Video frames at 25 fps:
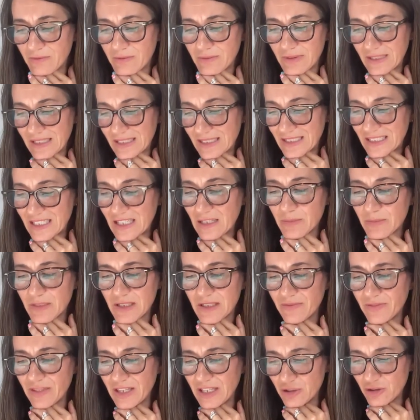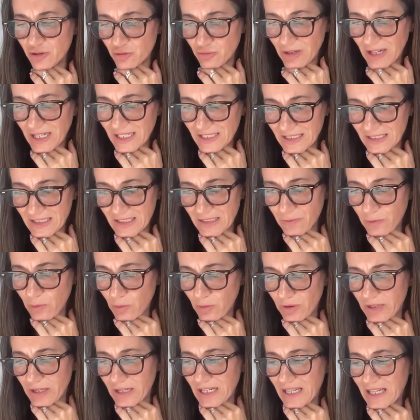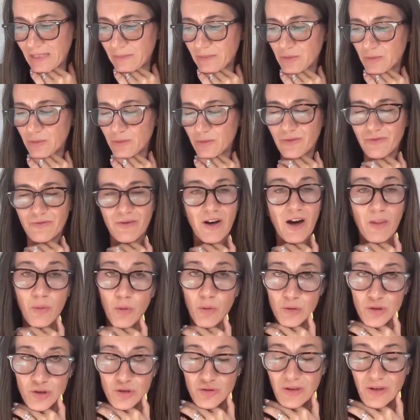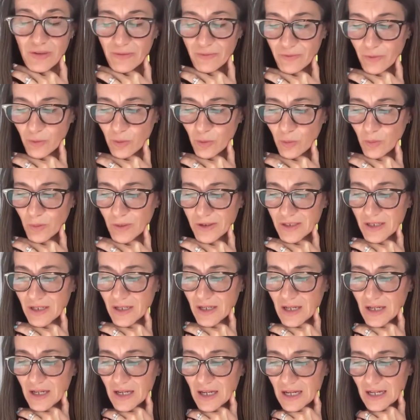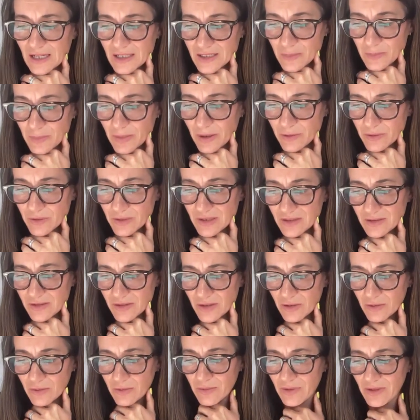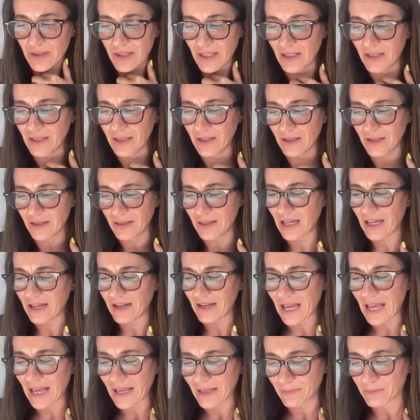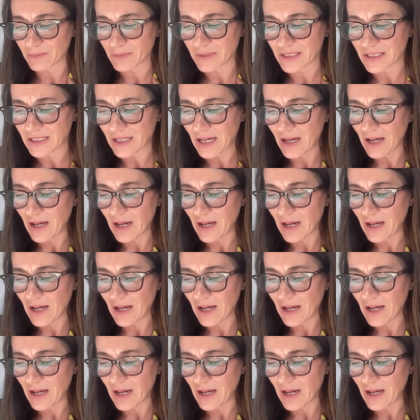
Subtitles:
concealment of the addresses of all the claimants was far more straightforward as opposed to their names,